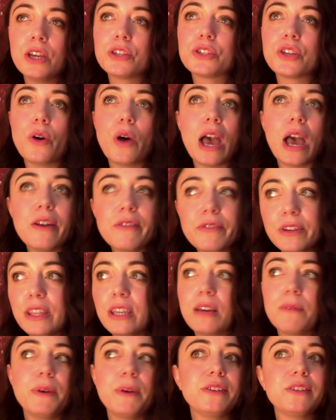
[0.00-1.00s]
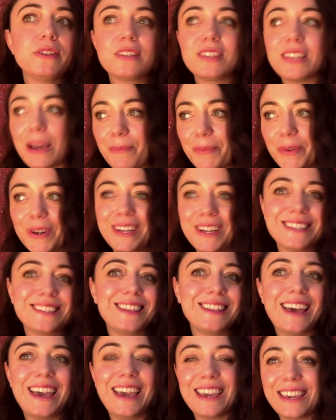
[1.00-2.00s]
So everything about December is
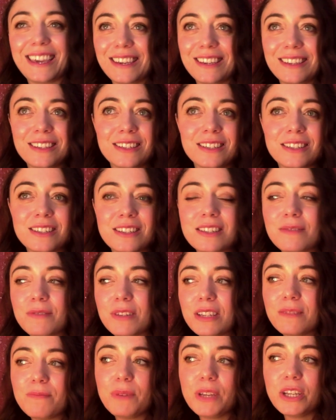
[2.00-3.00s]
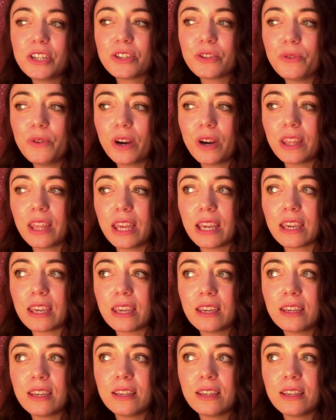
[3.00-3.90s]
like, just, just be sure, like,